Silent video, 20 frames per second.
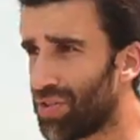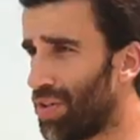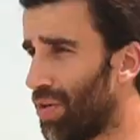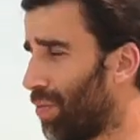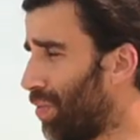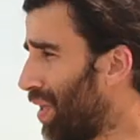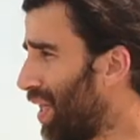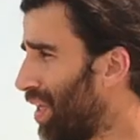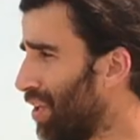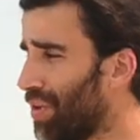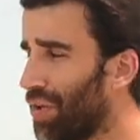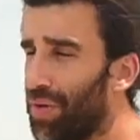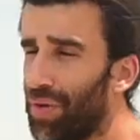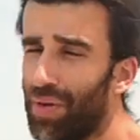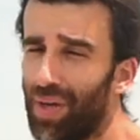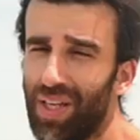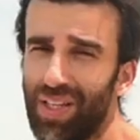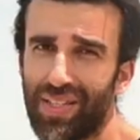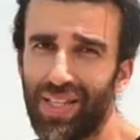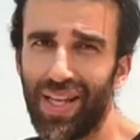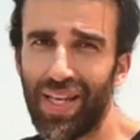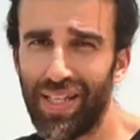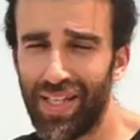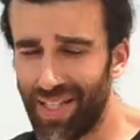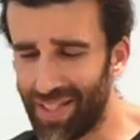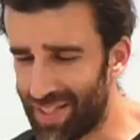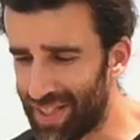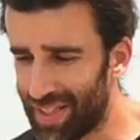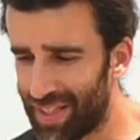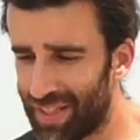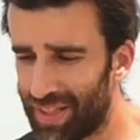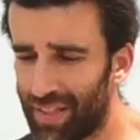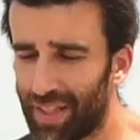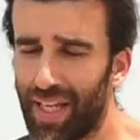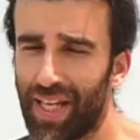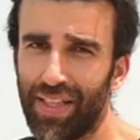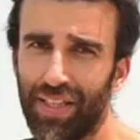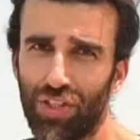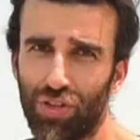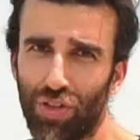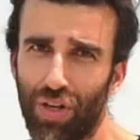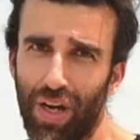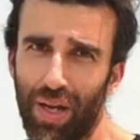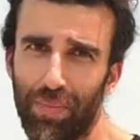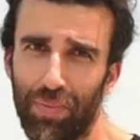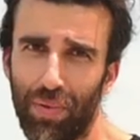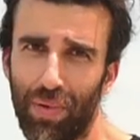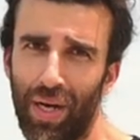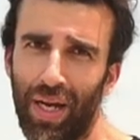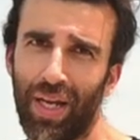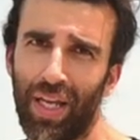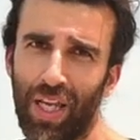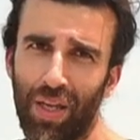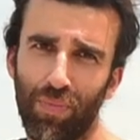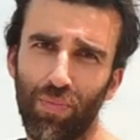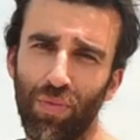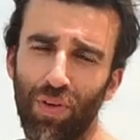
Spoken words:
So what I do is I just get the tripod and keep